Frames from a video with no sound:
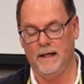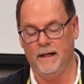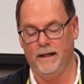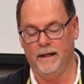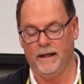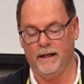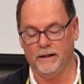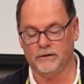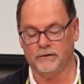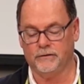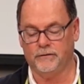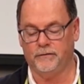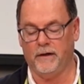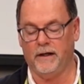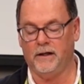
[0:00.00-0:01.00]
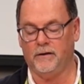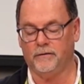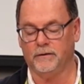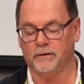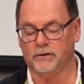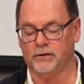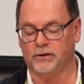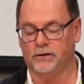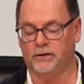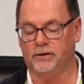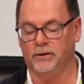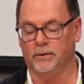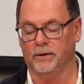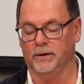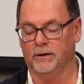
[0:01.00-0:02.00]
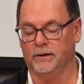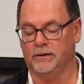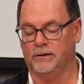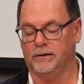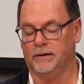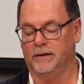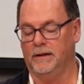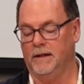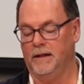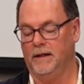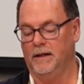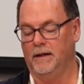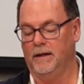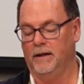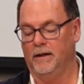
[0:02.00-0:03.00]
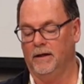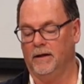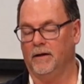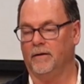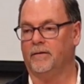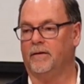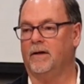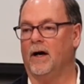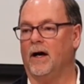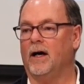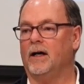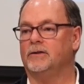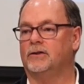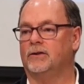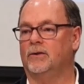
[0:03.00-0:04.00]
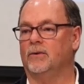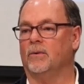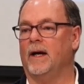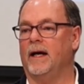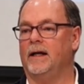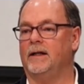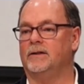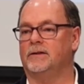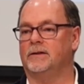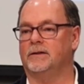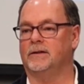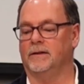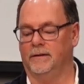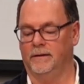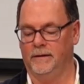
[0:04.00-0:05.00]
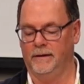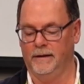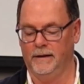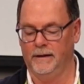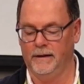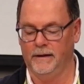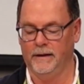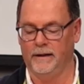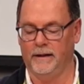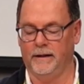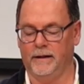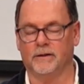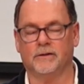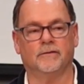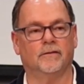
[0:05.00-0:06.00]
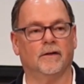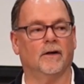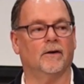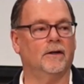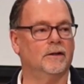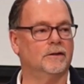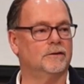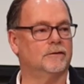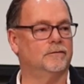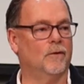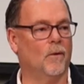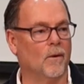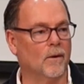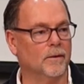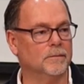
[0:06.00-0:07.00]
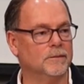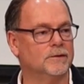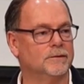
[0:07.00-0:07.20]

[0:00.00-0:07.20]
As faithful stewards of God's grace in its various forms.